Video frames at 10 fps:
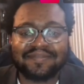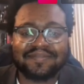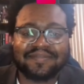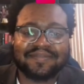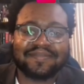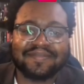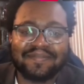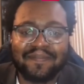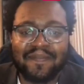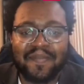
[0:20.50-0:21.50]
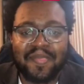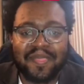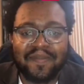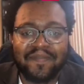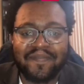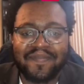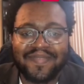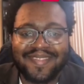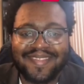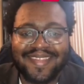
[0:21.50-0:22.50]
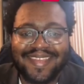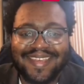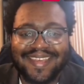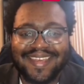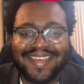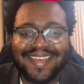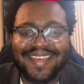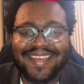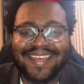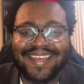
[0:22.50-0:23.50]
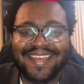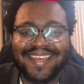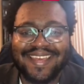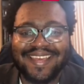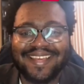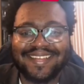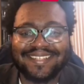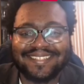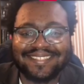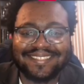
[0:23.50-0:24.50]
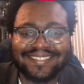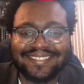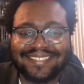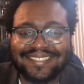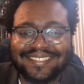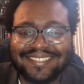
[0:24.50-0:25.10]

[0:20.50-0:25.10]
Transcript: (not speaking)